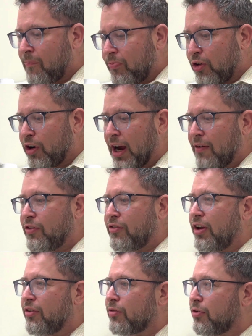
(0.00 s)
your average
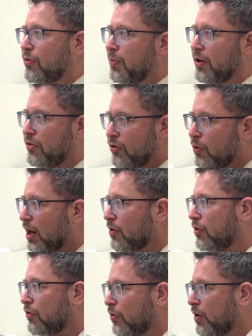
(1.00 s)
day school will spend 2
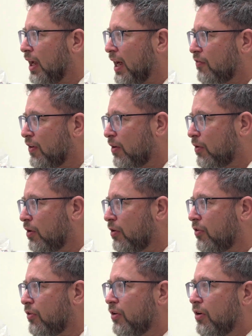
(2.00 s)
hours, 2.5
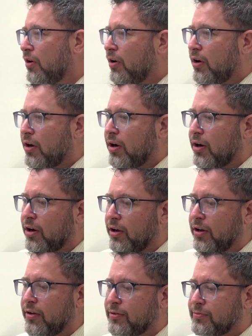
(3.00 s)
hours
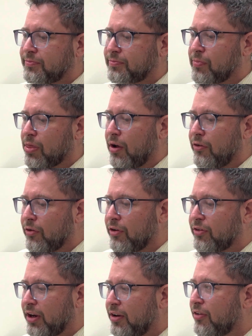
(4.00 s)
on Jewish
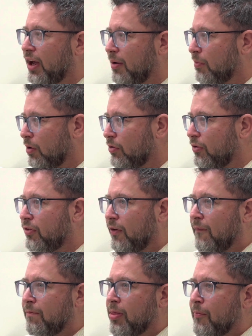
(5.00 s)
studies at most,
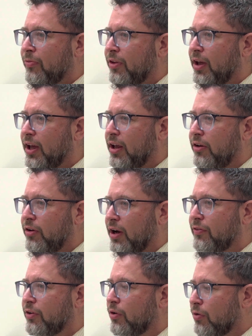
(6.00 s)
and you
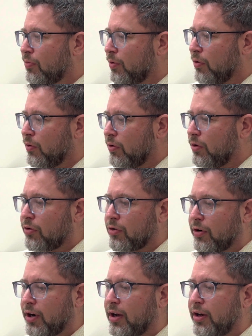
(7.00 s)
have to go through
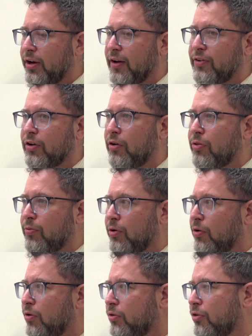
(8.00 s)
Torah, and you have to go
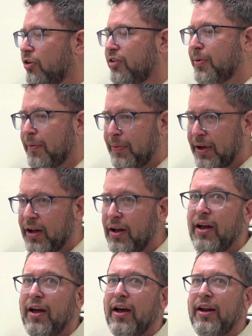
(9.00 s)
through Torah Sheba'al Peh,
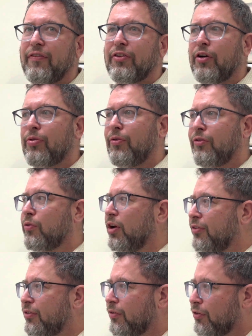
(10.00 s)
and you have to go through
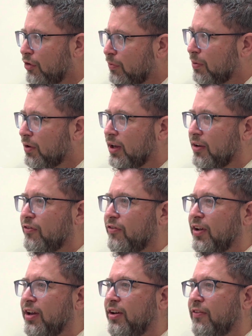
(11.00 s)
questions of Jewish belief,
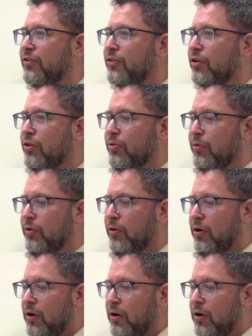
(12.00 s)
and you have to go through